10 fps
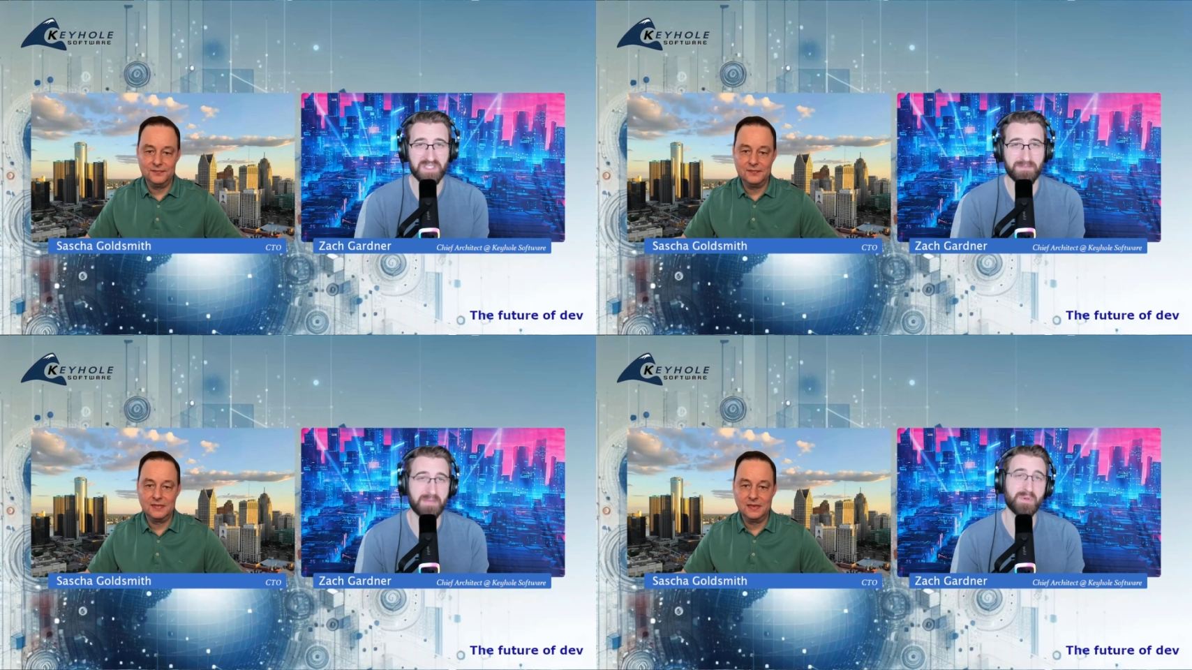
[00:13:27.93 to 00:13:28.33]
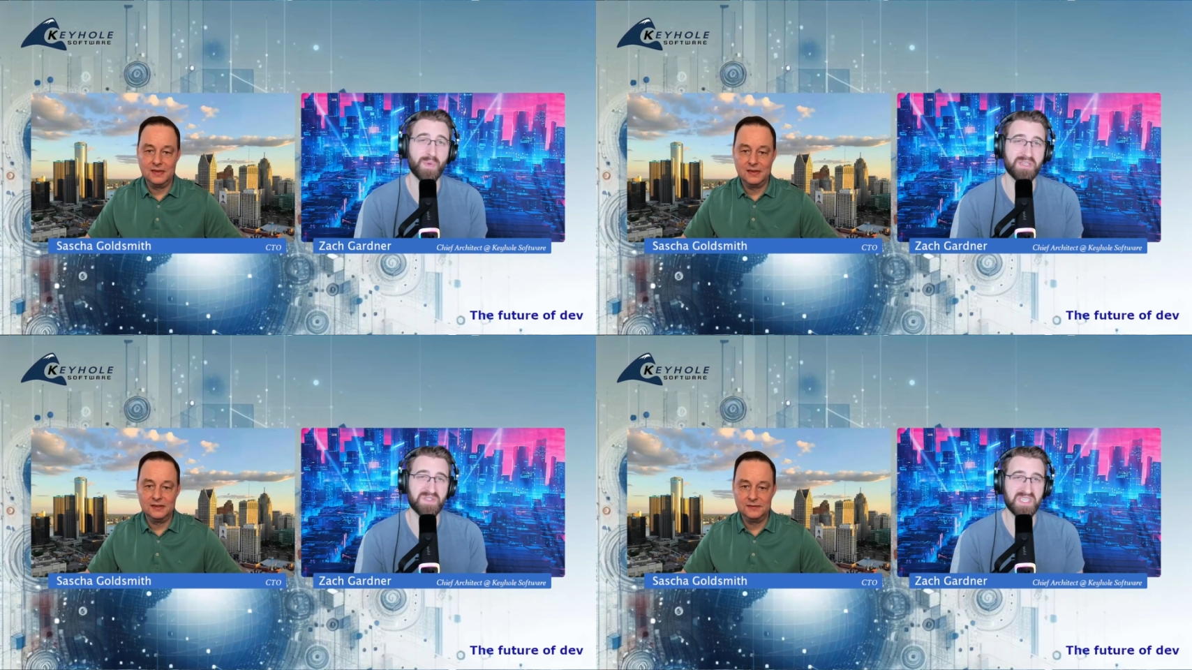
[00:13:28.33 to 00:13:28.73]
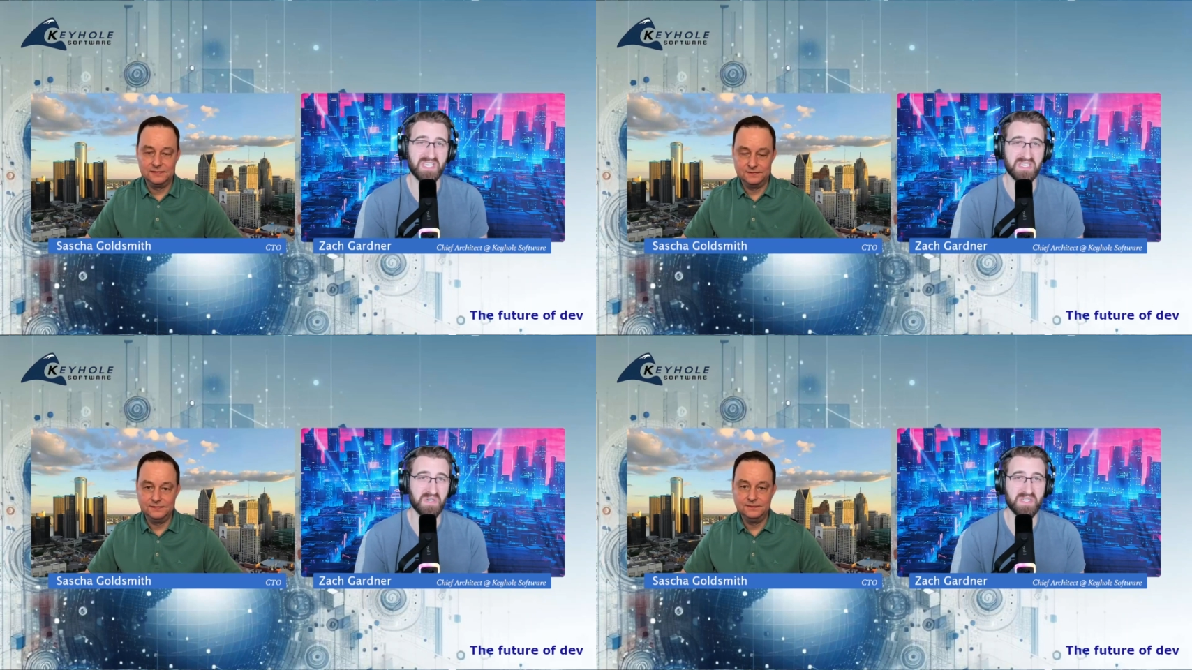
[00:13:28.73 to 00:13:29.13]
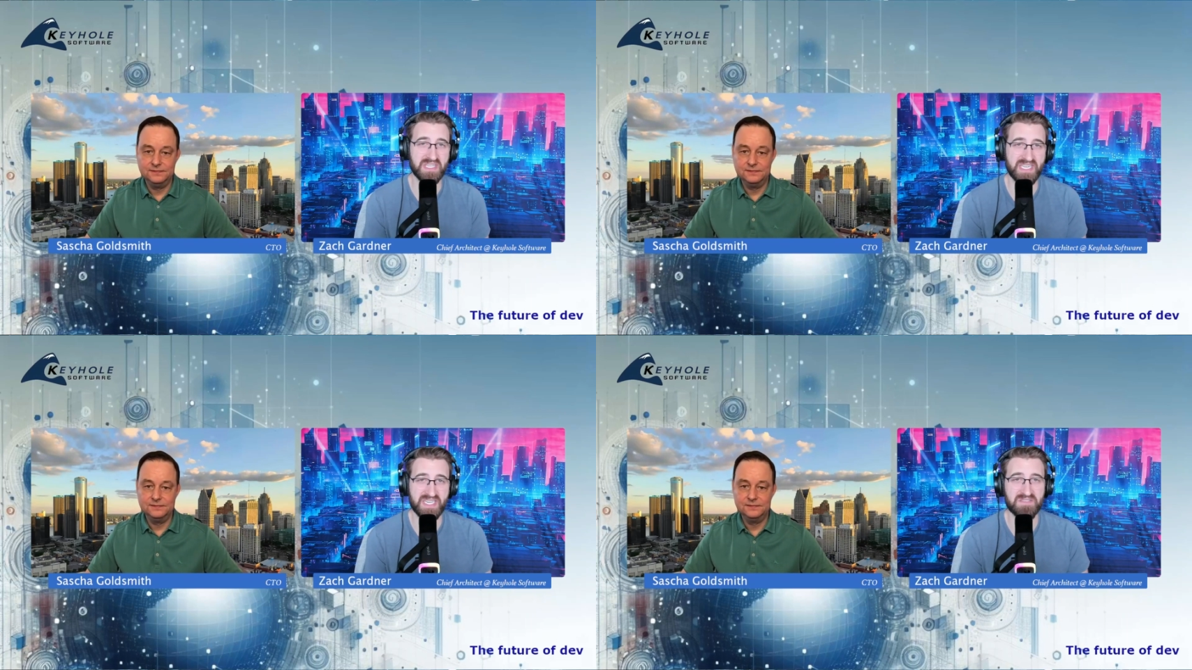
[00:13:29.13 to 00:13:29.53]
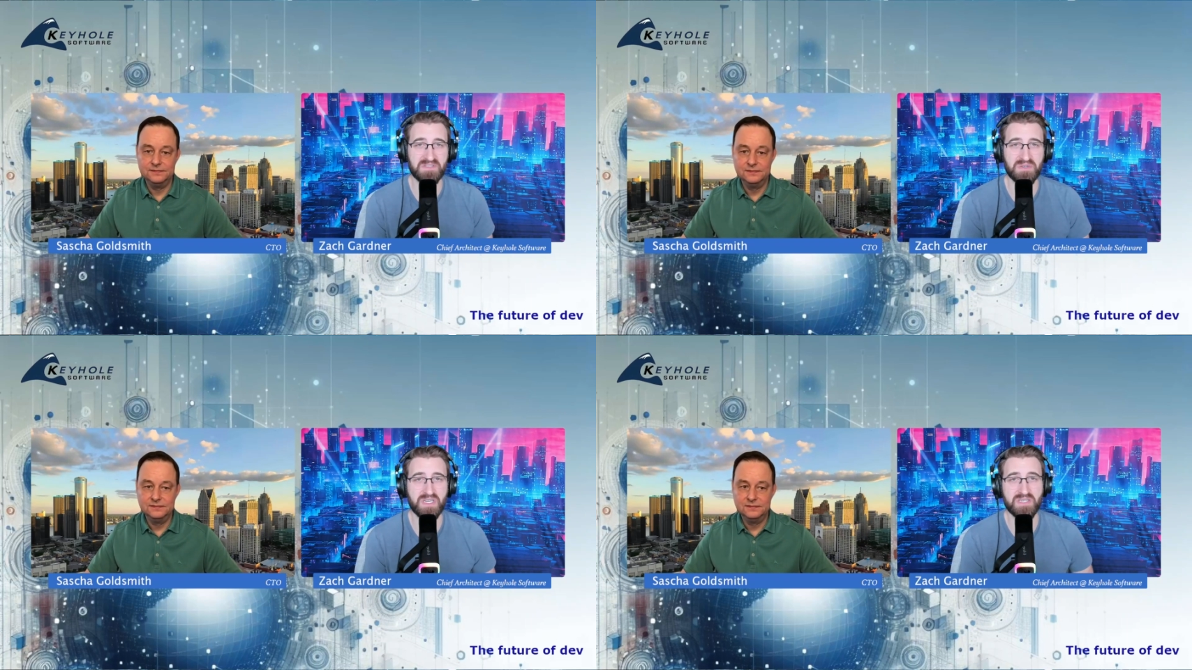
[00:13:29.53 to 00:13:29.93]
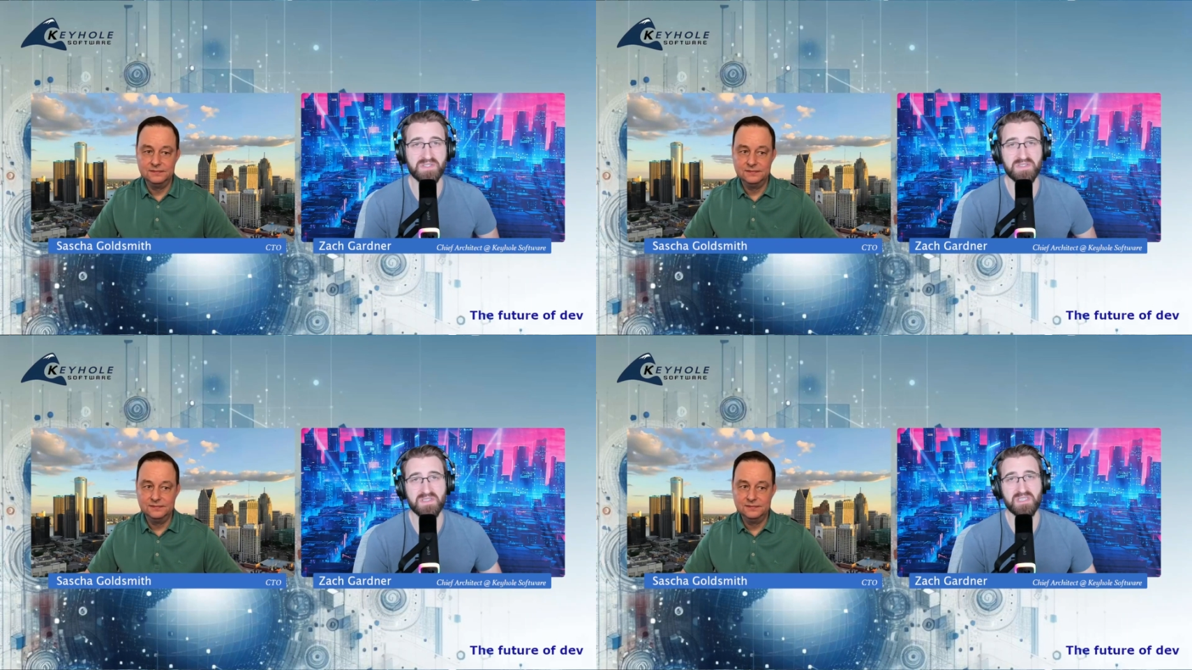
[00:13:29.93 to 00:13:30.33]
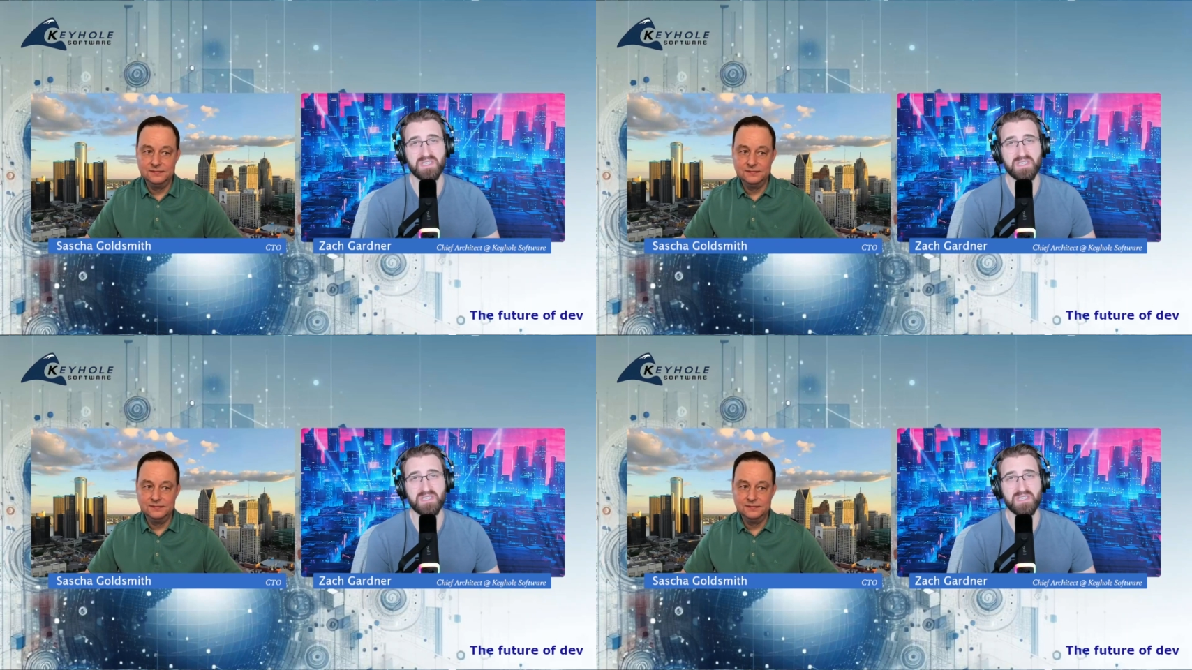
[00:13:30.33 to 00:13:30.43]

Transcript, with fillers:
Speaker 1: and maybe where you see it going in the next few years.